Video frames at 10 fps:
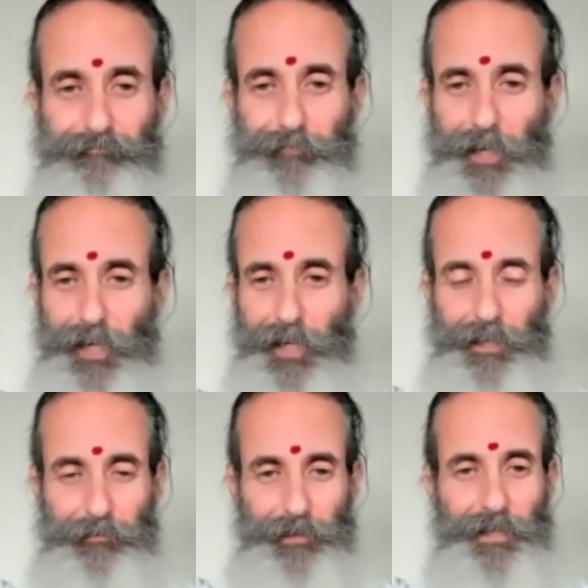Okay, I
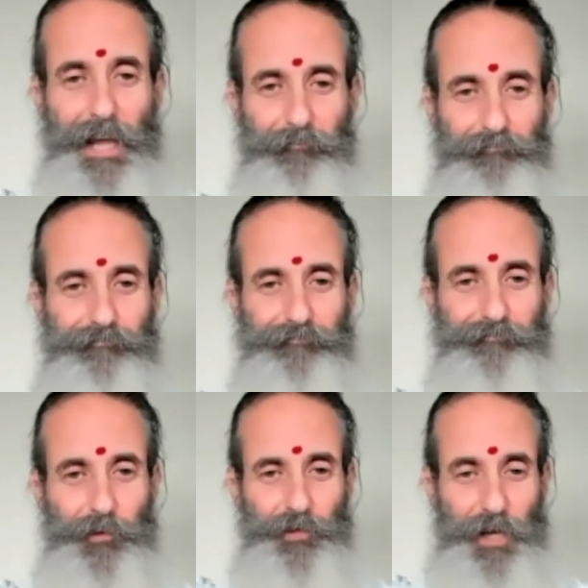give it a name
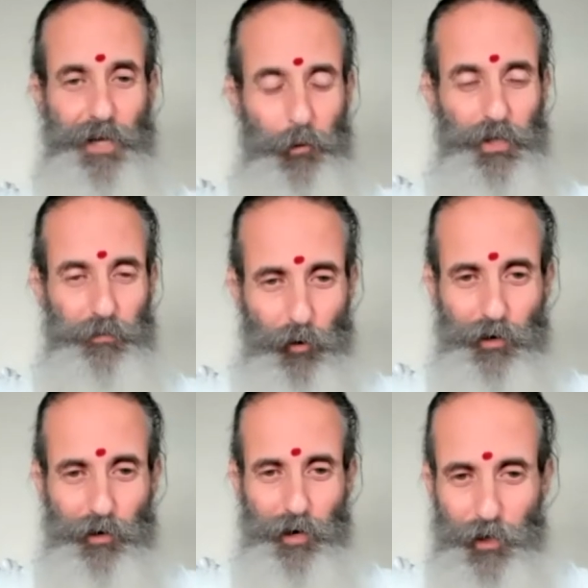because I know which
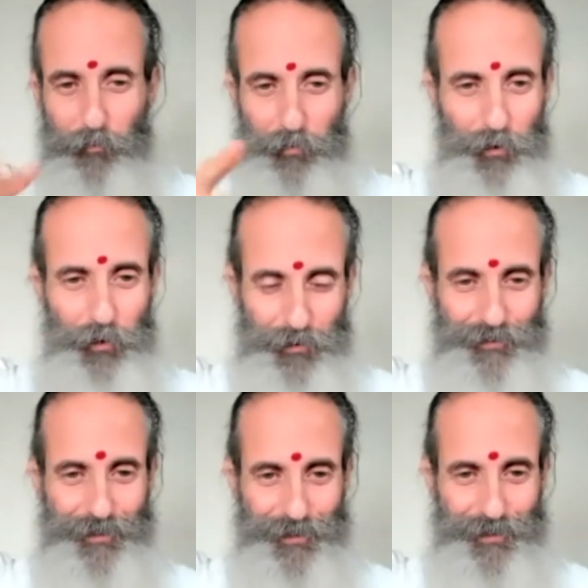program on a computer.
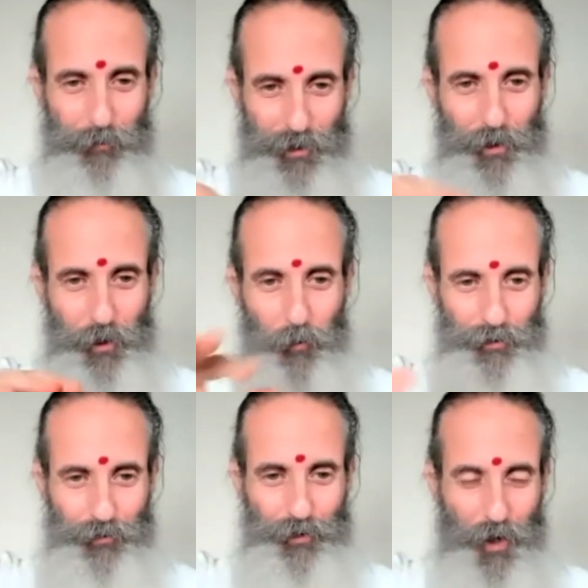You want to know where
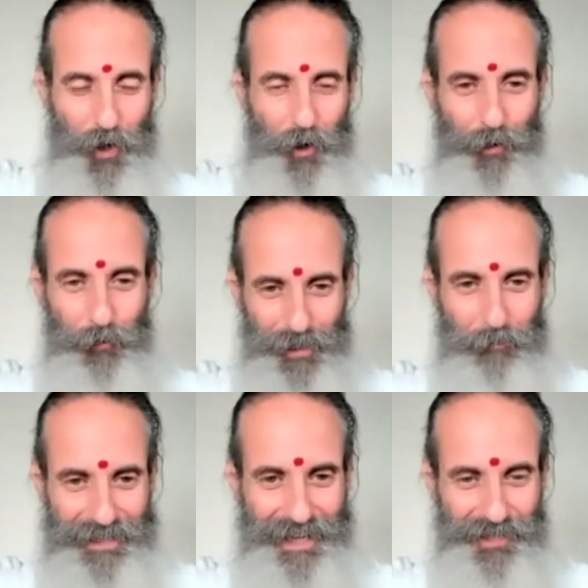to go, what
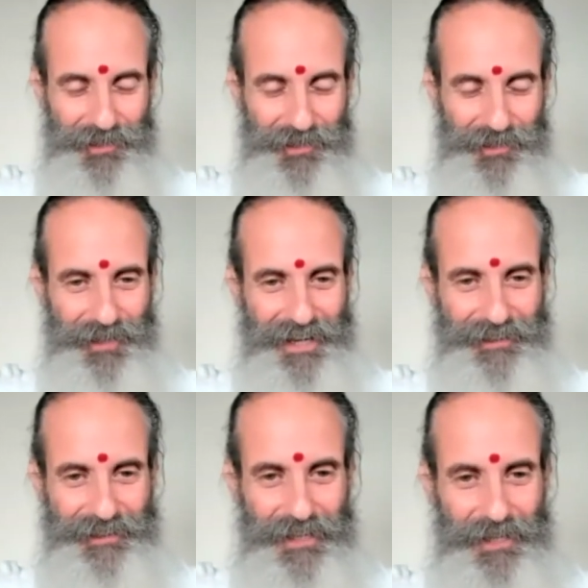application,
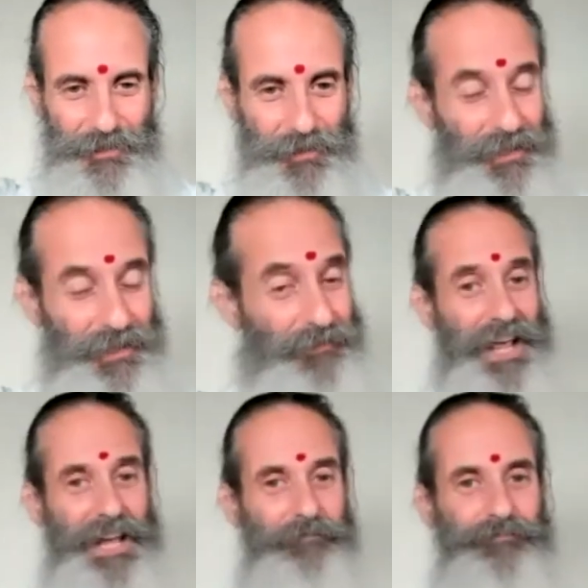correct? So I give it a
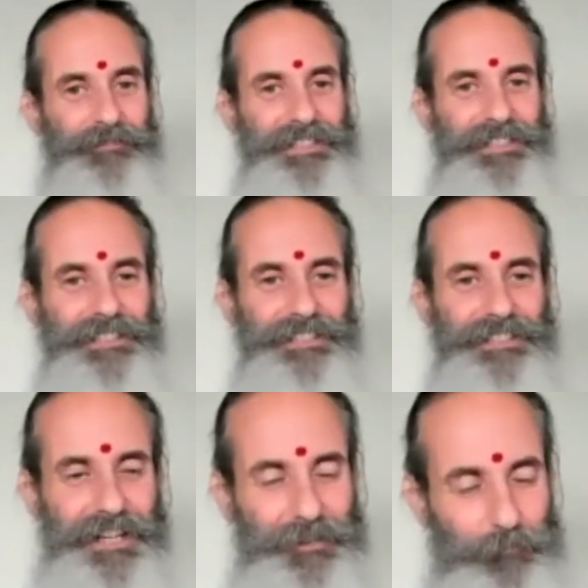name,
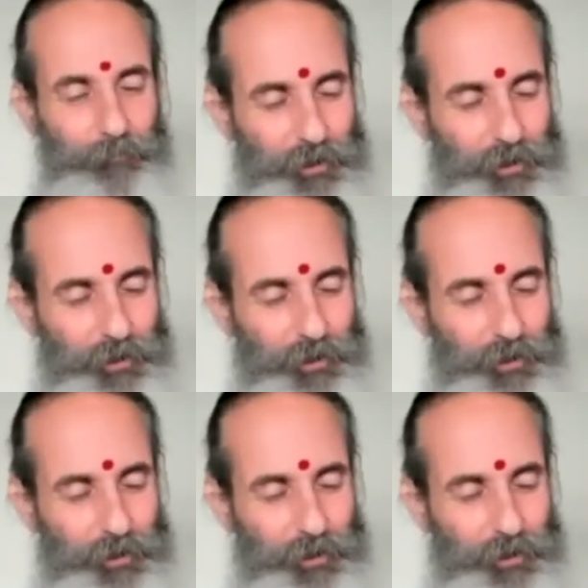Tattwa